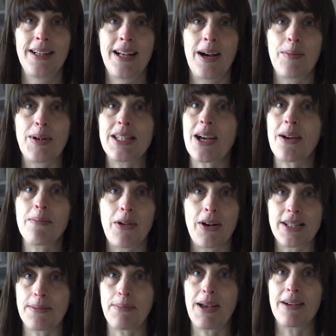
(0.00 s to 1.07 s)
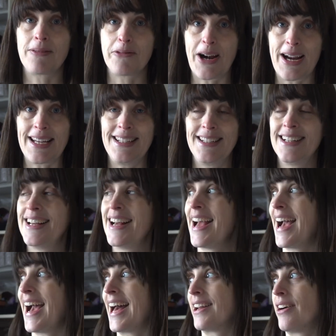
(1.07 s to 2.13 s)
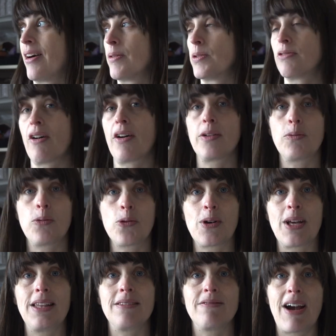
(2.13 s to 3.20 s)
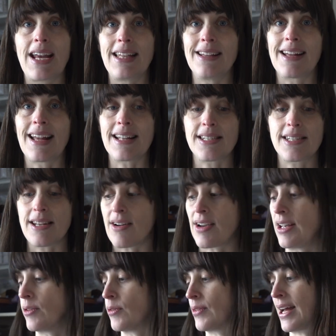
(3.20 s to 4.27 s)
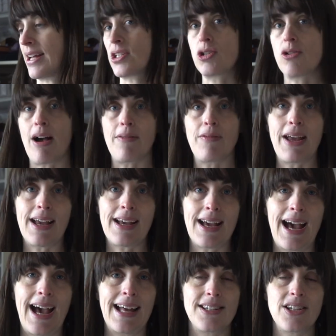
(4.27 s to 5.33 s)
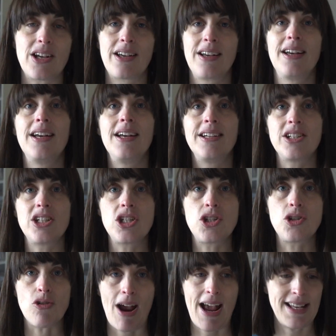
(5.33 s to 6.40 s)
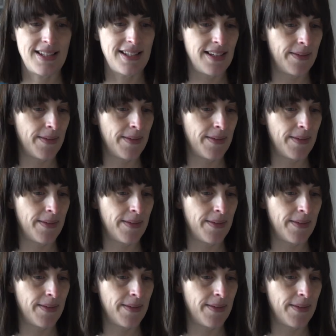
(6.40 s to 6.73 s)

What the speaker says: And we don't mind a bit of rain. And I would rather walk in the rain than get stuck in all that traffic and stress.